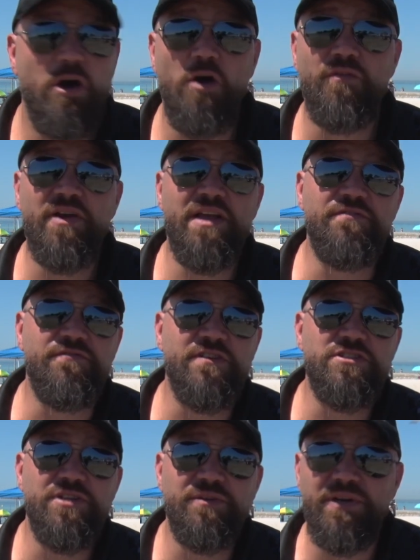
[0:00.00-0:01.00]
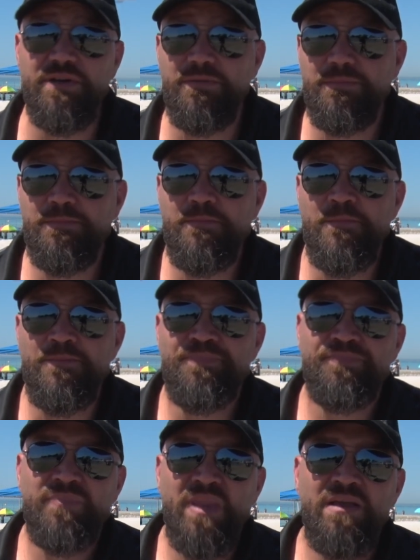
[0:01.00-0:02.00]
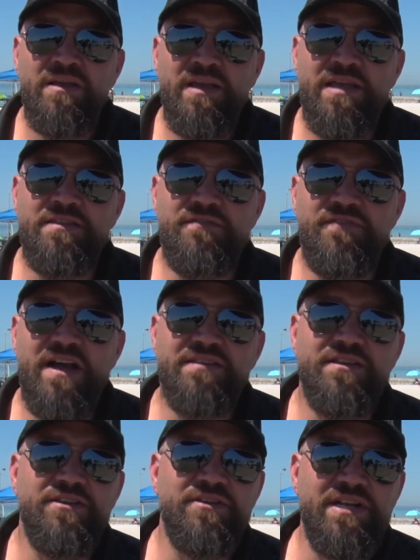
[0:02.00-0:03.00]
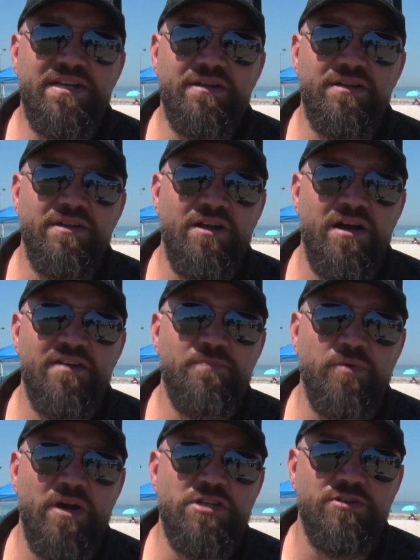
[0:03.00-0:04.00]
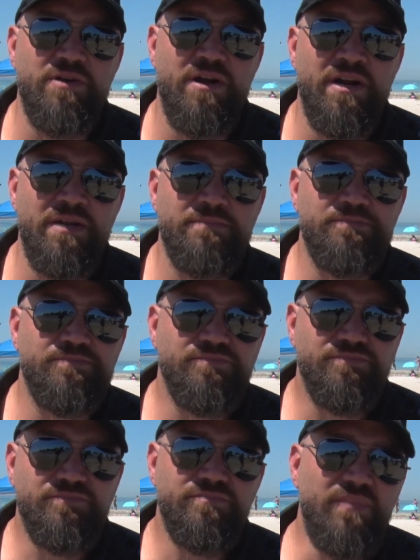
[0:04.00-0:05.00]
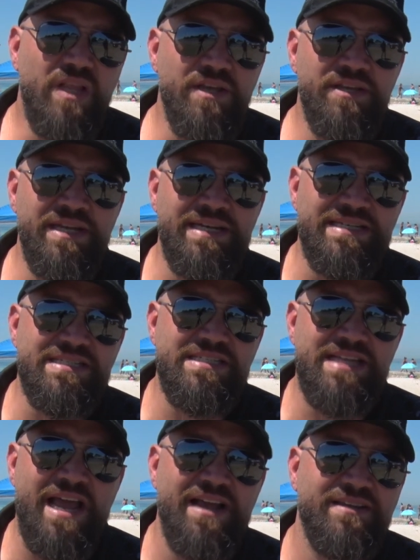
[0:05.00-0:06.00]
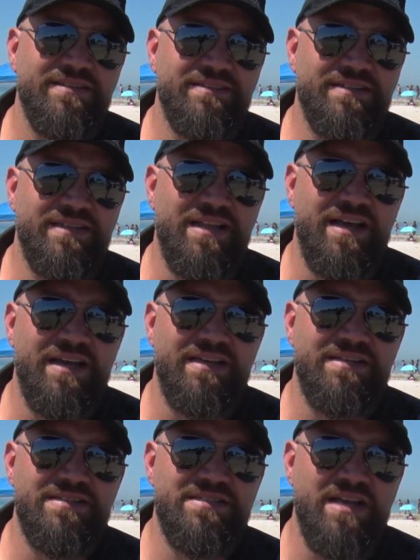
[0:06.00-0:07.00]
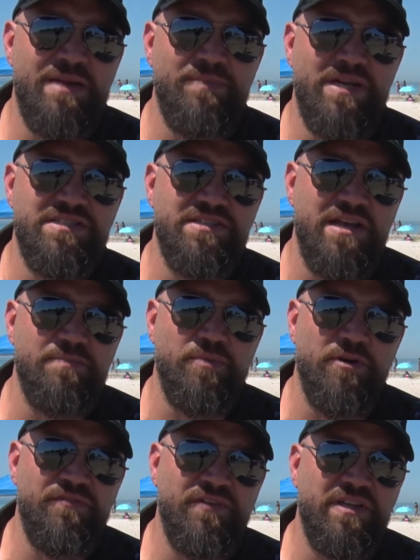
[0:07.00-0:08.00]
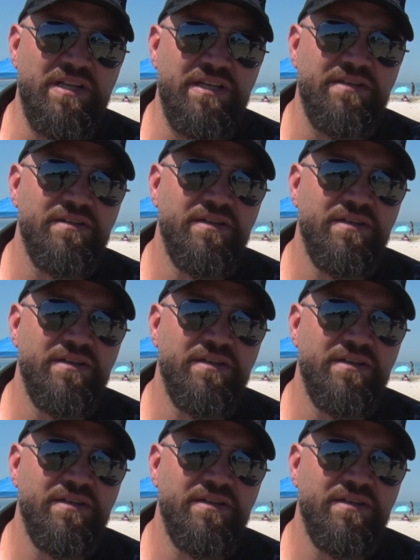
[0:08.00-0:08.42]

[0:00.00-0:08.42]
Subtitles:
overhead fishing reel in the fact that you need a lot of pressure on it. You need to stack the line side by side perfectly